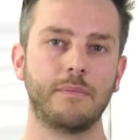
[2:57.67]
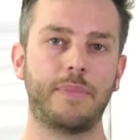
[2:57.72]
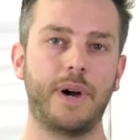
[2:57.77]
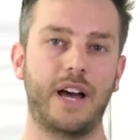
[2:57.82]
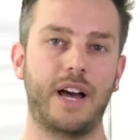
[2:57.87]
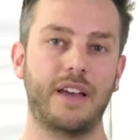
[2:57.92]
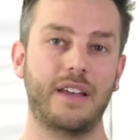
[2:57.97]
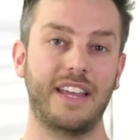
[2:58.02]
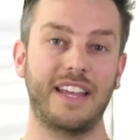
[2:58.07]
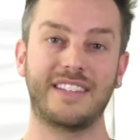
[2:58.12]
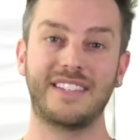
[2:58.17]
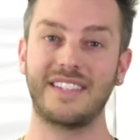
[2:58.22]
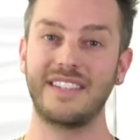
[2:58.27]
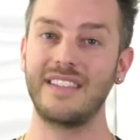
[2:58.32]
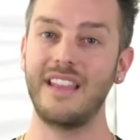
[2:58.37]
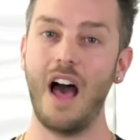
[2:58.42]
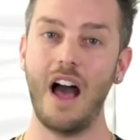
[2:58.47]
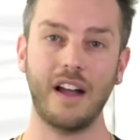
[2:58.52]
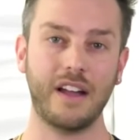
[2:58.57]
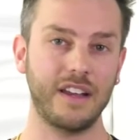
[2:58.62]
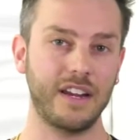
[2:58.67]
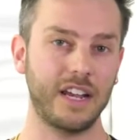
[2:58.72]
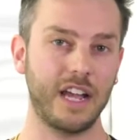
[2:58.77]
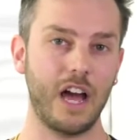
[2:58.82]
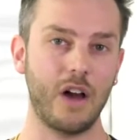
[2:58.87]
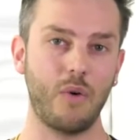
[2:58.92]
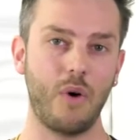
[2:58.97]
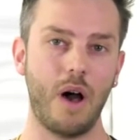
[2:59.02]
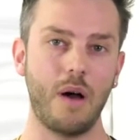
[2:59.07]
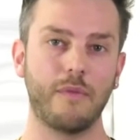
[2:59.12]
but it's not going to
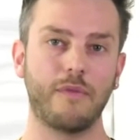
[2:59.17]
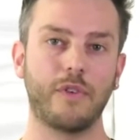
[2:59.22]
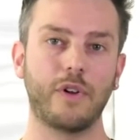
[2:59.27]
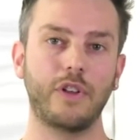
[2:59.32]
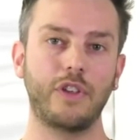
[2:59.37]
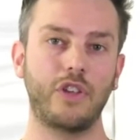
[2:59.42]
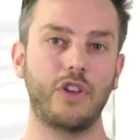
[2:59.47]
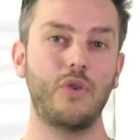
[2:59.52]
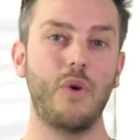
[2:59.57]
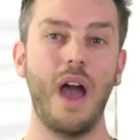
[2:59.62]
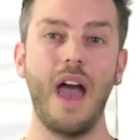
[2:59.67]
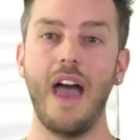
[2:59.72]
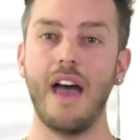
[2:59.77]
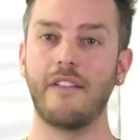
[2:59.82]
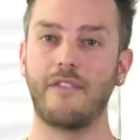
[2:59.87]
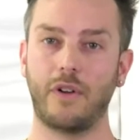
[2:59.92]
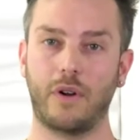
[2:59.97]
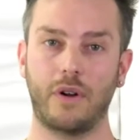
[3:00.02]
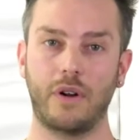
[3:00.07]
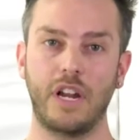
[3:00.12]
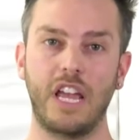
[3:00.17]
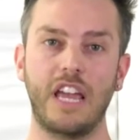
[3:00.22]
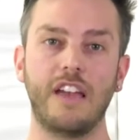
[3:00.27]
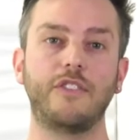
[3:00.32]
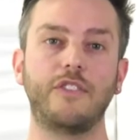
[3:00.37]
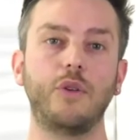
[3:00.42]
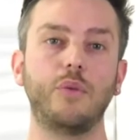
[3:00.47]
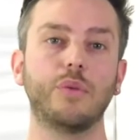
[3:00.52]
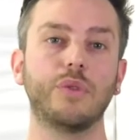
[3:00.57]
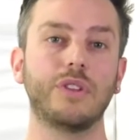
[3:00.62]
go up for you ever if
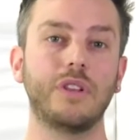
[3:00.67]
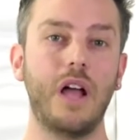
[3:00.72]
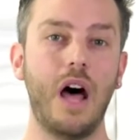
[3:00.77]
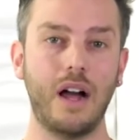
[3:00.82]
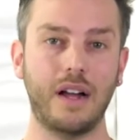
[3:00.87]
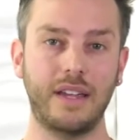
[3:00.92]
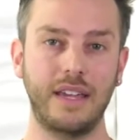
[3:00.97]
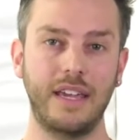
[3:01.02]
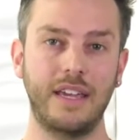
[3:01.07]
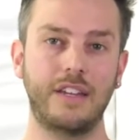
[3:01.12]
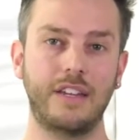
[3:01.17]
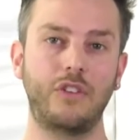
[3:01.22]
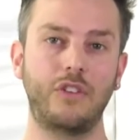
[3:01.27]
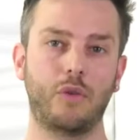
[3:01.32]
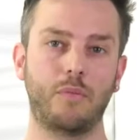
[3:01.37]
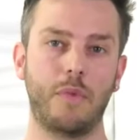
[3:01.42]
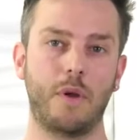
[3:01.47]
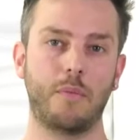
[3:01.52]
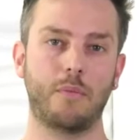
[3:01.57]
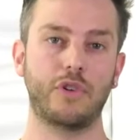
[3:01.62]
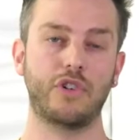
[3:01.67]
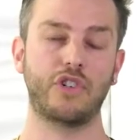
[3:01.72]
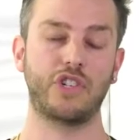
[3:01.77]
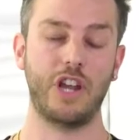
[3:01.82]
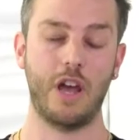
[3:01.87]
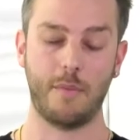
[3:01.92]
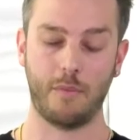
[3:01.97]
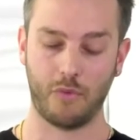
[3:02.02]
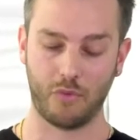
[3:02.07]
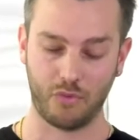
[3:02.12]
you lock your
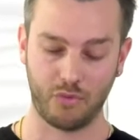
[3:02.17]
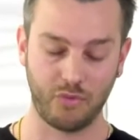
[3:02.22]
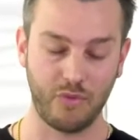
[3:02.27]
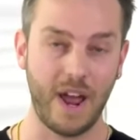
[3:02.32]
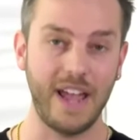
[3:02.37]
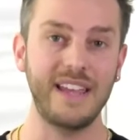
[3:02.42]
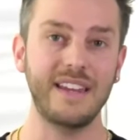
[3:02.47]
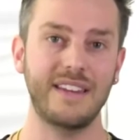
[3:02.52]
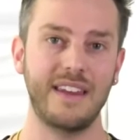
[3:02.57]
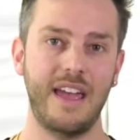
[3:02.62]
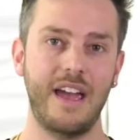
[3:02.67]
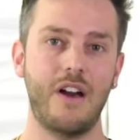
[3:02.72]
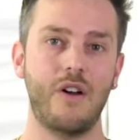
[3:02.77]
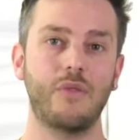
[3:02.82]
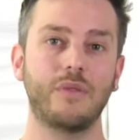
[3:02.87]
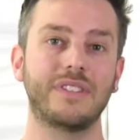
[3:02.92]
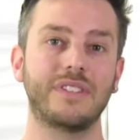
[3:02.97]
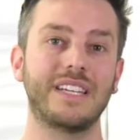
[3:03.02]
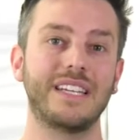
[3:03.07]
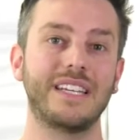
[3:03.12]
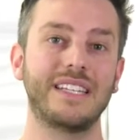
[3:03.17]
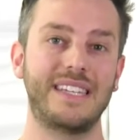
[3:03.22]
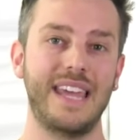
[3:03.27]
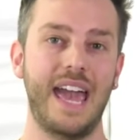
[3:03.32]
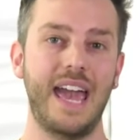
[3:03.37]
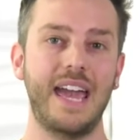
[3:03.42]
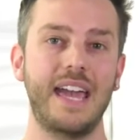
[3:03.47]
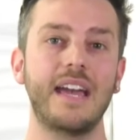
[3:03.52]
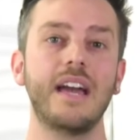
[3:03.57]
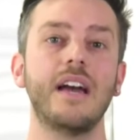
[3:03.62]
membership right now,
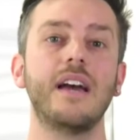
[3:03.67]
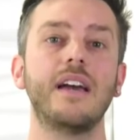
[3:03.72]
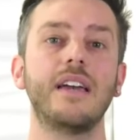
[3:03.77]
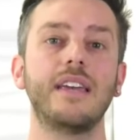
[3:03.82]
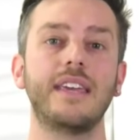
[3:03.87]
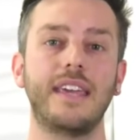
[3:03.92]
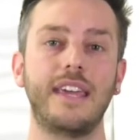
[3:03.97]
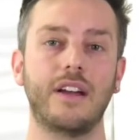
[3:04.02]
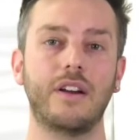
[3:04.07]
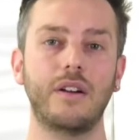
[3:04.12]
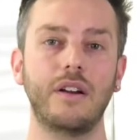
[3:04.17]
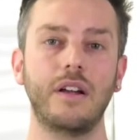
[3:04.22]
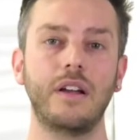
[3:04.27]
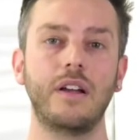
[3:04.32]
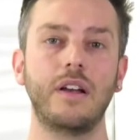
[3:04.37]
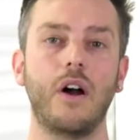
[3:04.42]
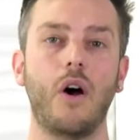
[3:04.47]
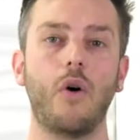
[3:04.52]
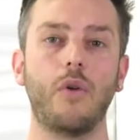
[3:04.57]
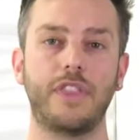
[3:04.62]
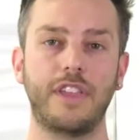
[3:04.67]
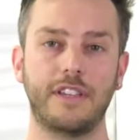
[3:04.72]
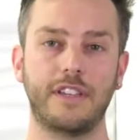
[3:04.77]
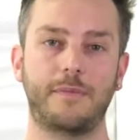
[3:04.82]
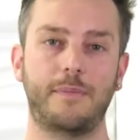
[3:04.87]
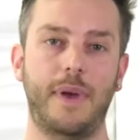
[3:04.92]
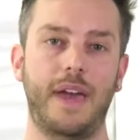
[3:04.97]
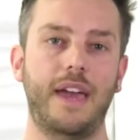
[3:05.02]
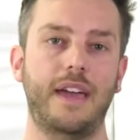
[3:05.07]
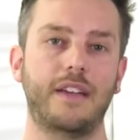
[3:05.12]
today, here on
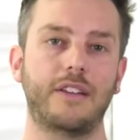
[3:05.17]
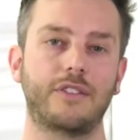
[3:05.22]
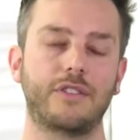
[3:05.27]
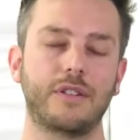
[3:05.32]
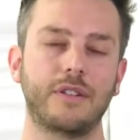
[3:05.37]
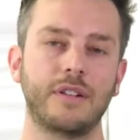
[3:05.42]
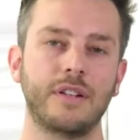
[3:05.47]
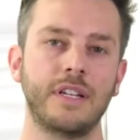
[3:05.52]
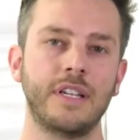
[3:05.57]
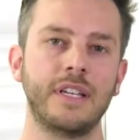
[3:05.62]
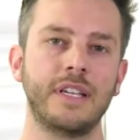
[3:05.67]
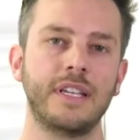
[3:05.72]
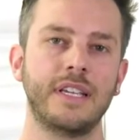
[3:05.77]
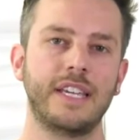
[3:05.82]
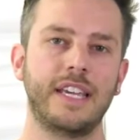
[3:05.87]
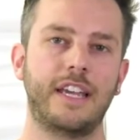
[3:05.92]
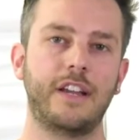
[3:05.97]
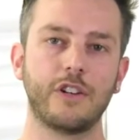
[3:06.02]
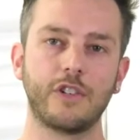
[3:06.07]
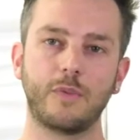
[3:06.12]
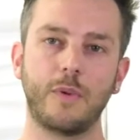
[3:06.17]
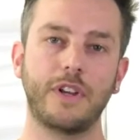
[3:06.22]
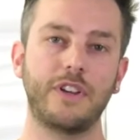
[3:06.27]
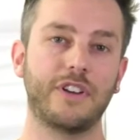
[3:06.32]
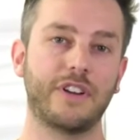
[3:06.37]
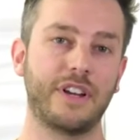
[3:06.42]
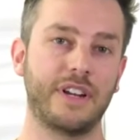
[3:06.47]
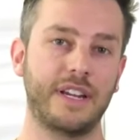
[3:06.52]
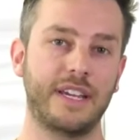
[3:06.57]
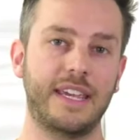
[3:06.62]
this page. Here's what
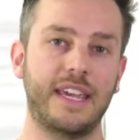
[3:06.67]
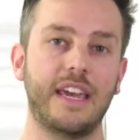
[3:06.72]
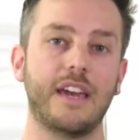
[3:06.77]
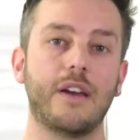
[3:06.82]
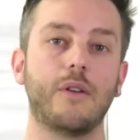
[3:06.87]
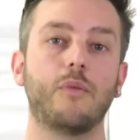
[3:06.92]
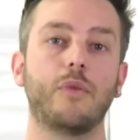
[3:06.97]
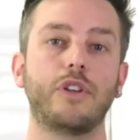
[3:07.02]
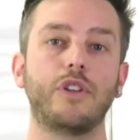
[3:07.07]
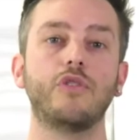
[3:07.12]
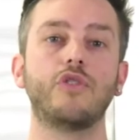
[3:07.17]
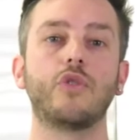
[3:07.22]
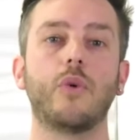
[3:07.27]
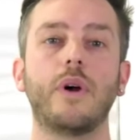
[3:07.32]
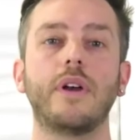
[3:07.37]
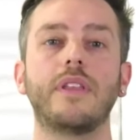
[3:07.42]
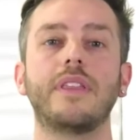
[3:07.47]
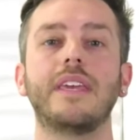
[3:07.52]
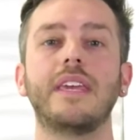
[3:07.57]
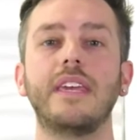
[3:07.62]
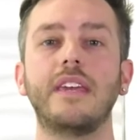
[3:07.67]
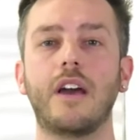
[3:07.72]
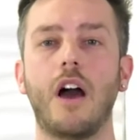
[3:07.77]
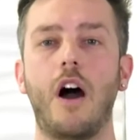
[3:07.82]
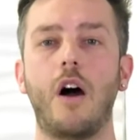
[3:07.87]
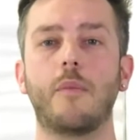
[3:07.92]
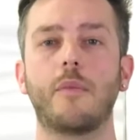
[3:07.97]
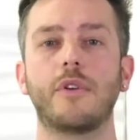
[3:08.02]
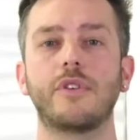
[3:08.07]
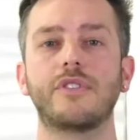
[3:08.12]
you're going to get when you join the
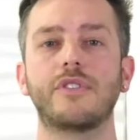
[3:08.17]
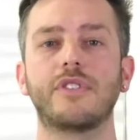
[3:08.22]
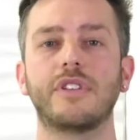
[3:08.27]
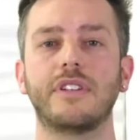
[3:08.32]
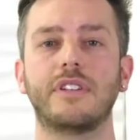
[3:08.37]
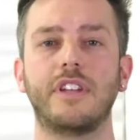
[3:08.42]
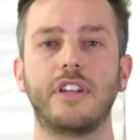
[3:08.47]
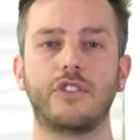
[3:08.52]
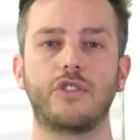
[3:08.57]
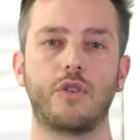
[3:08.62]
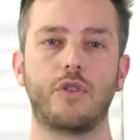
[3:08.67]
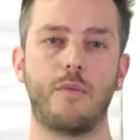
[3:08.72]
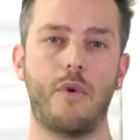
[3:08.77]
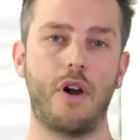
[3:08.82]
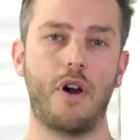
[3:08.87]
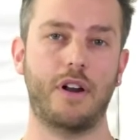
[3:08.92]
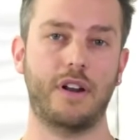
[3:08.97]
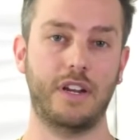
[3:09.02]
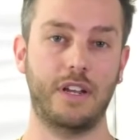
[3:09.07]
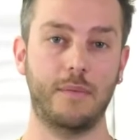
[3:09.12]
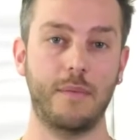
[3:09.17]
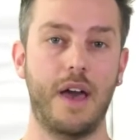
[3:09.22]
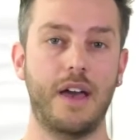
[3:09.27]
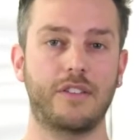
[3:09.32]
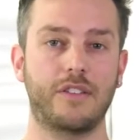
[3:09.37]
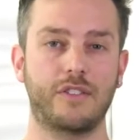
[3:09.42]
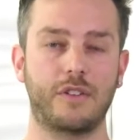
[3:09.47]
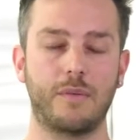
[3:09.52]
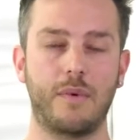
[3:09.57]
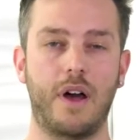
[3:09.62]
e-commerce digital marketing
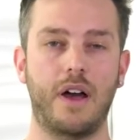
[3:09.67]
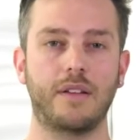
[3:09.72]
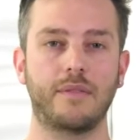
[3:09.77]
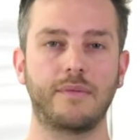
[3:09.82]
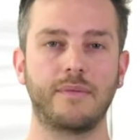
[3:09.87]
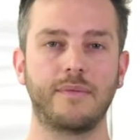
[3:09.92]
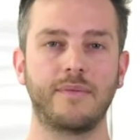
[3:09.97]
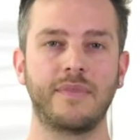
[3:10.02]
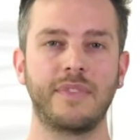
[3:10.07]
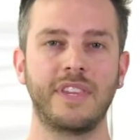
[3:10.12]
mastermind.